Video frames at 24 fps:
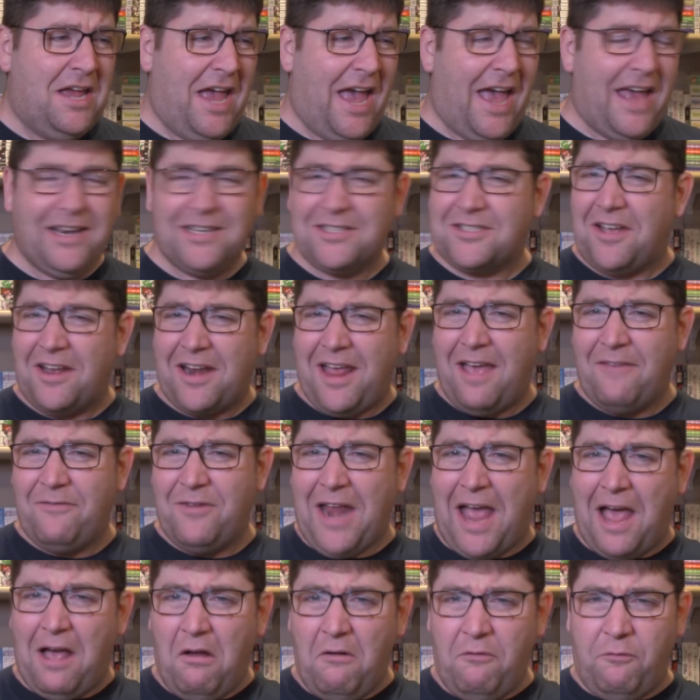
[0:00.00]
and it's gotta have
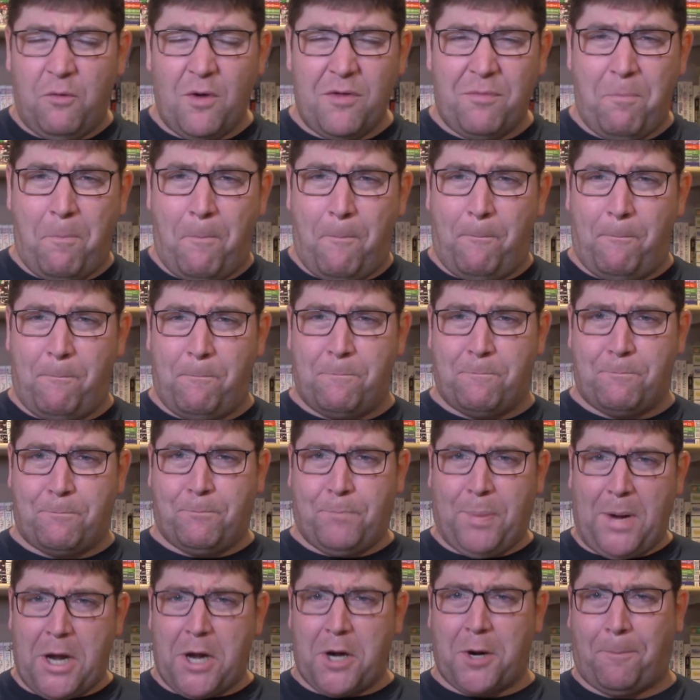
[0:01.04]
an elf with
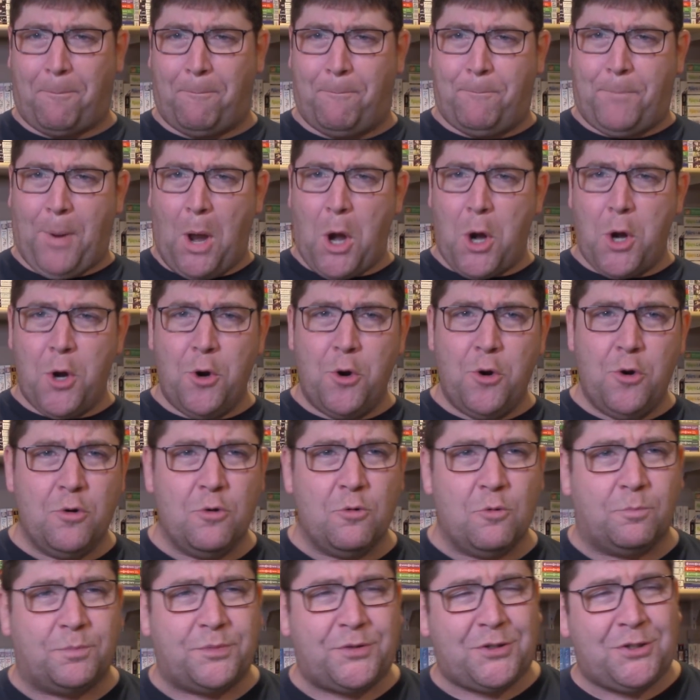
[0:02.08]
big
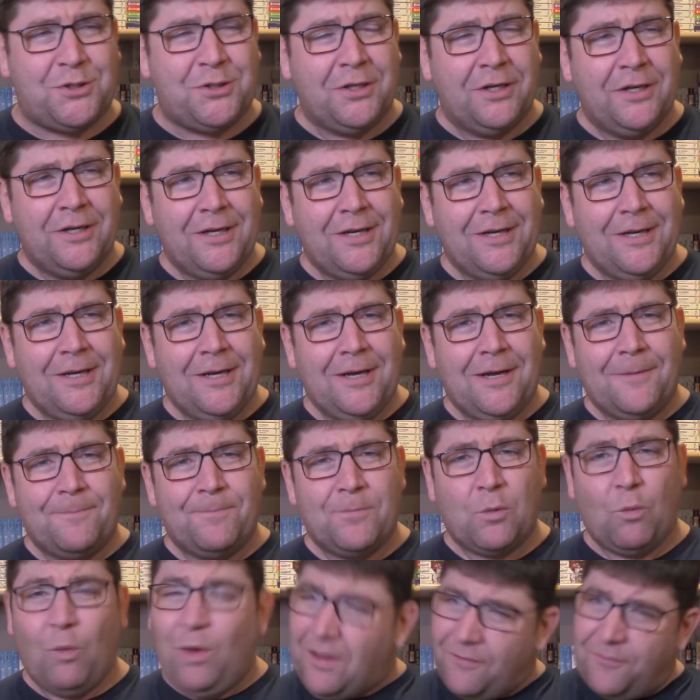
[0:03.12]
boobs.
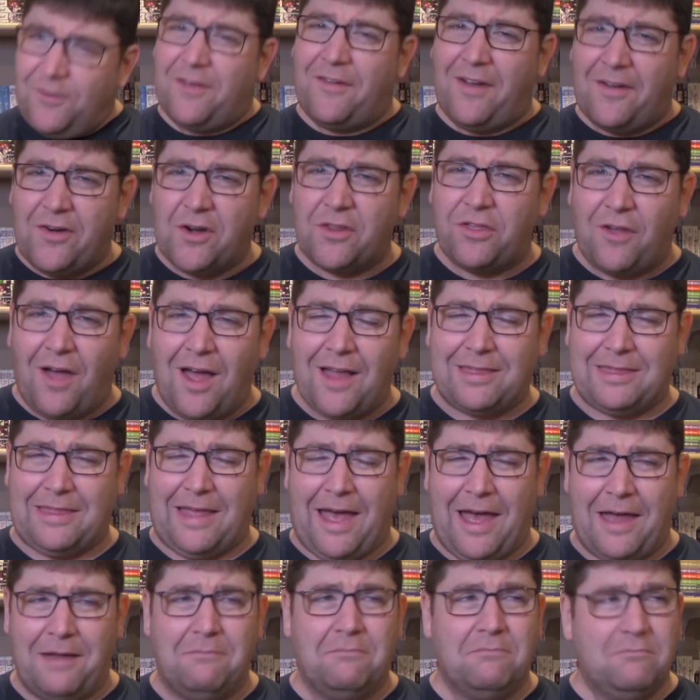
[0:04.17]
Well, if you ever thought
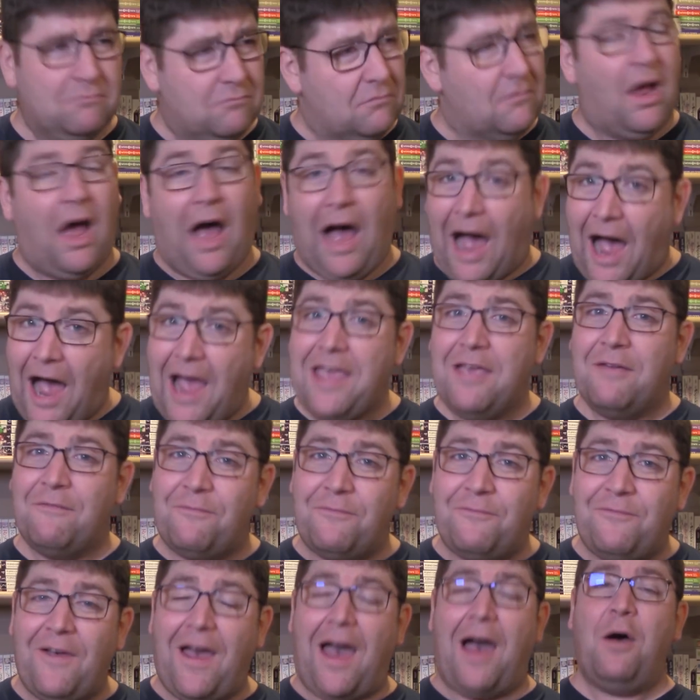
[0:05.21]
that, I have
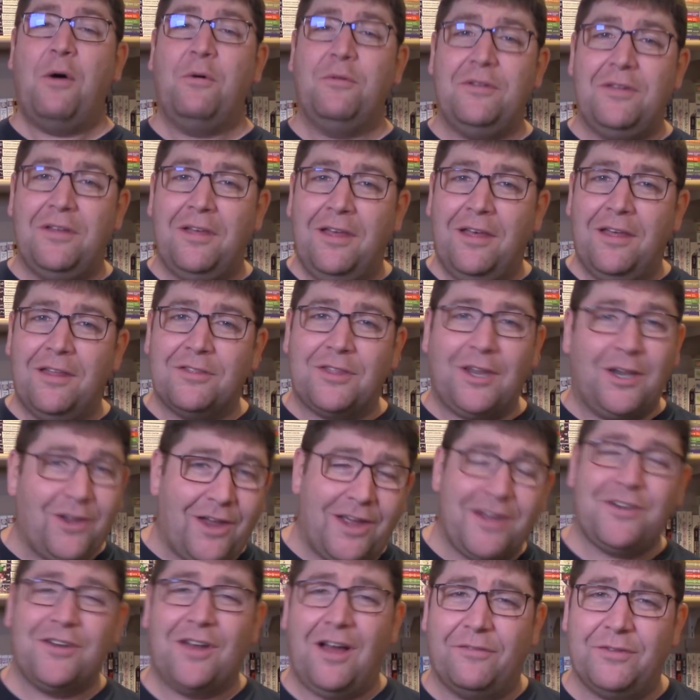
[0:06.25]
found the
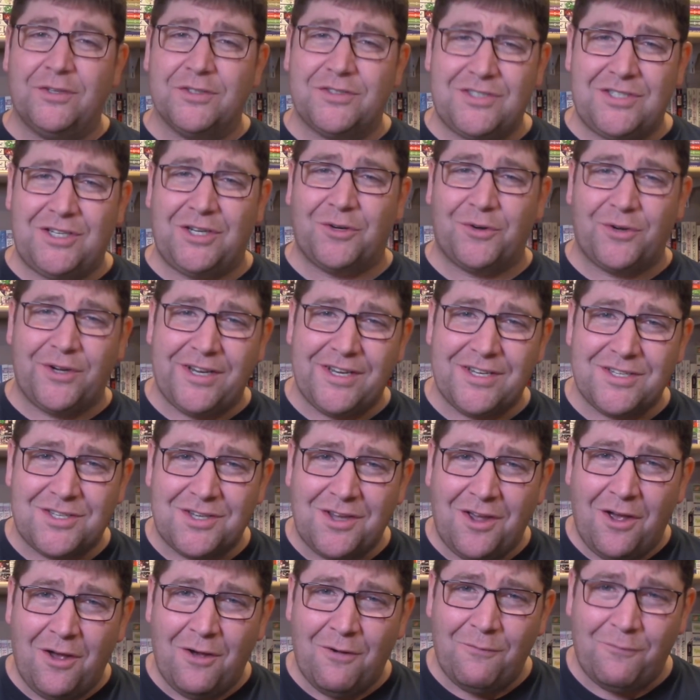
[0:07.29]
light novel
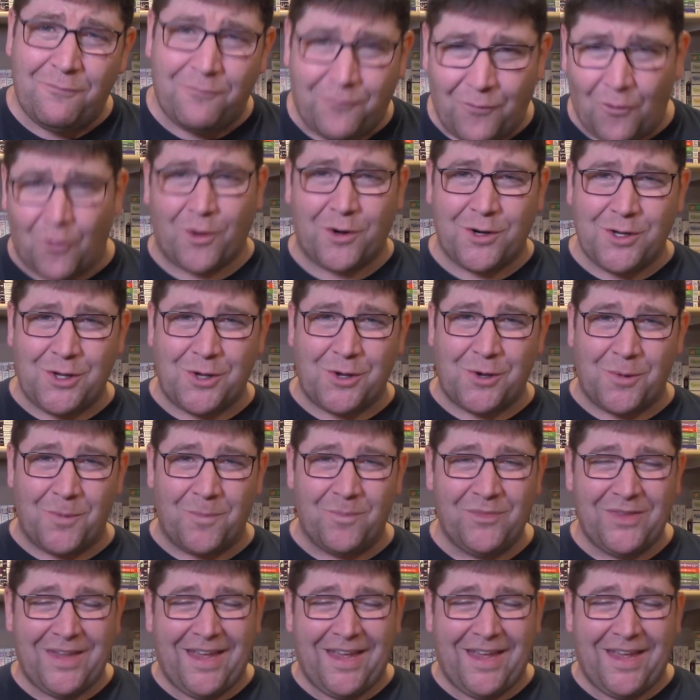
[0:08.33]
series for you.